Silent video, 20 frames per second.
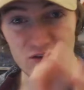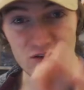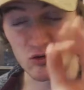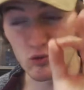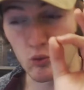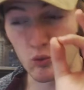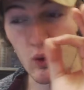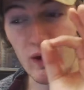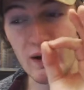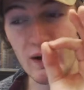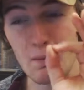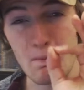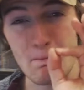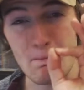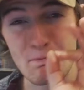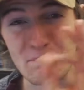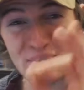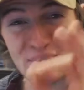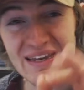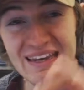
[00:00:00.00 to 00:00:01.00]
there's
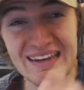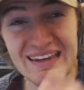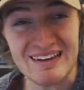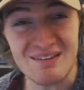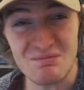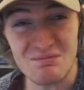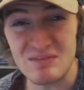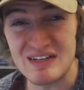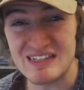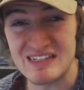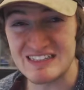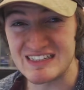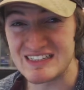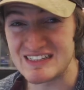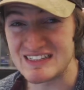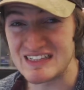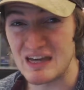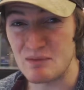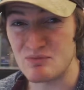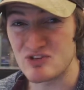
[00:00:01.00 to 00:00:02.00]
one big
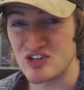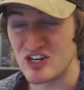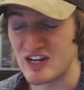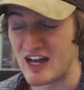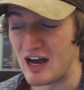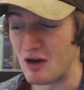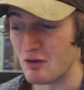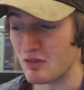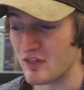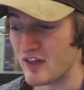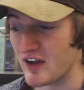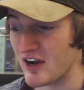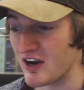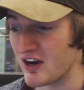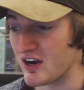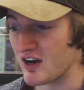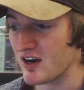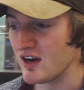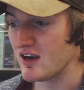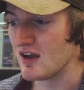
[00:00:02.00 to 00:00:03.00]
misconception out
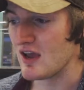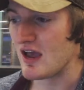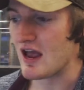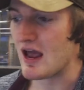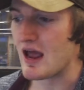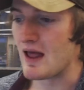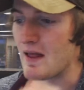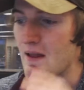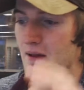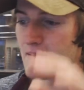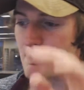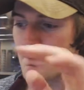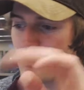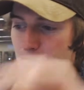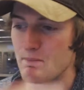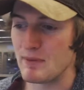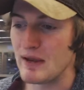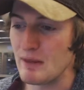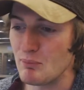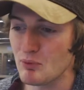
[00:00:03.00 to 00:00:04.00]
there,
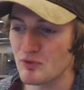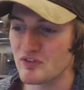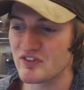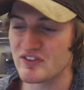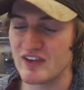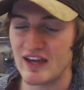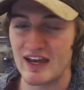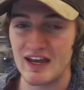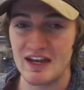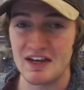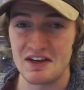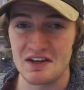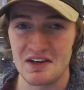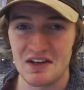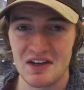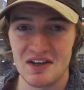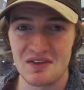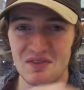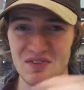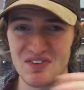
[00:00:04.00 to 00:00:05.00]
and people say
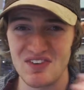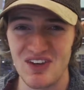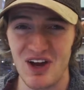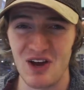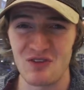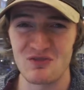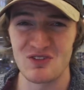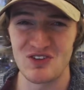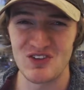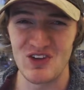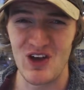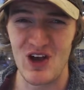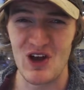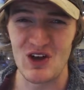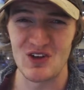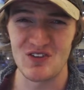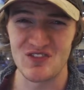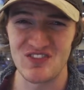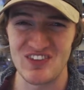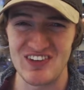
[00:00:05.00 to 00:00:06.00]
stock
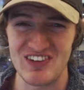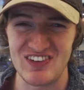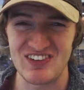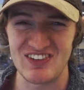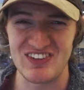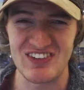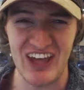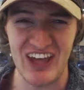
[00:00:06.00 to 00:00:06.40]
photography is